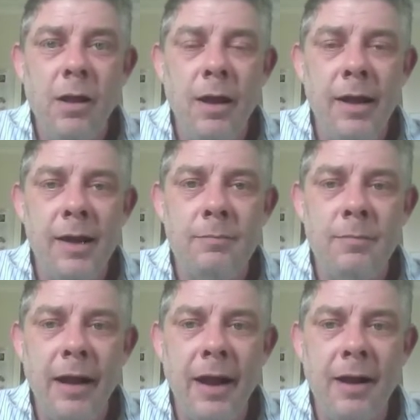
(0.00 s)

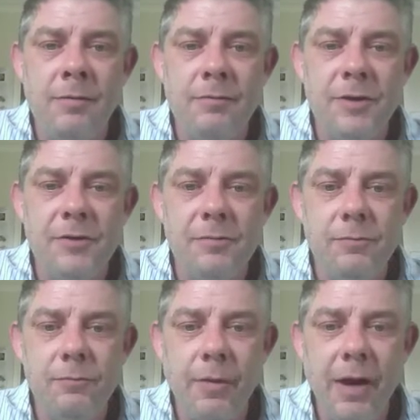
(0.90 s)
and just
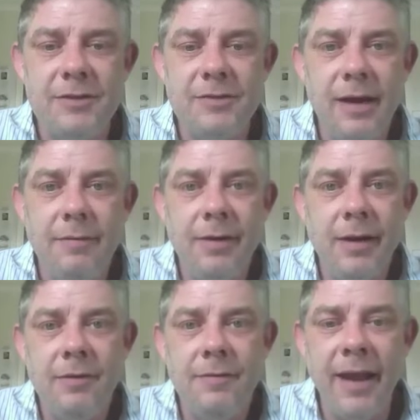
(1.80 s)
rushed
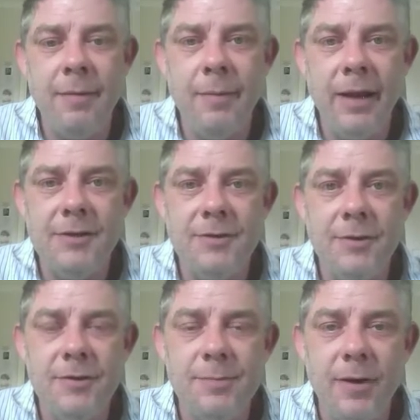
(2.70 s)
everything to get me in as soon
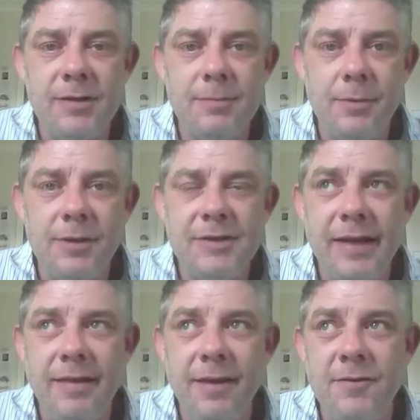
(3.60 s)
as possible to
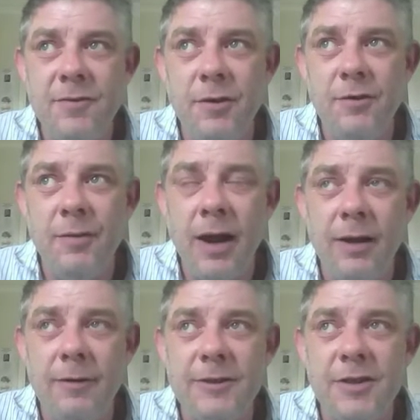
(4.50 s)
see this new
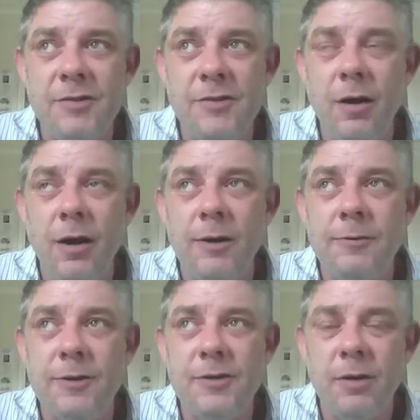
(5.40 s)
Christian
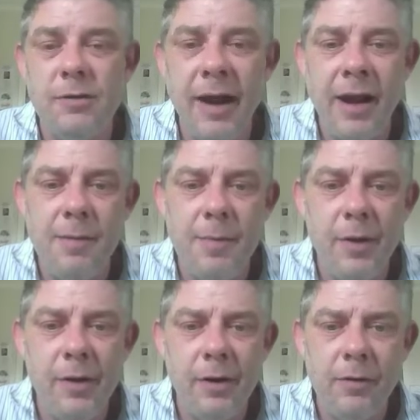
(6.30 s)
psychiatrist, Dr. Anna
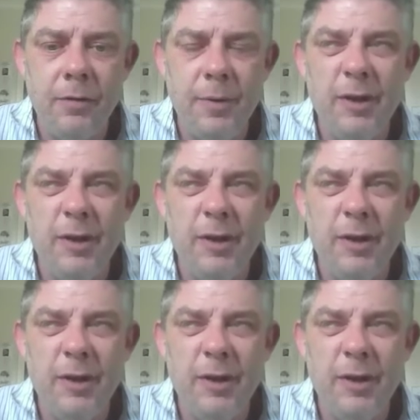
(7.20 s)
Berger.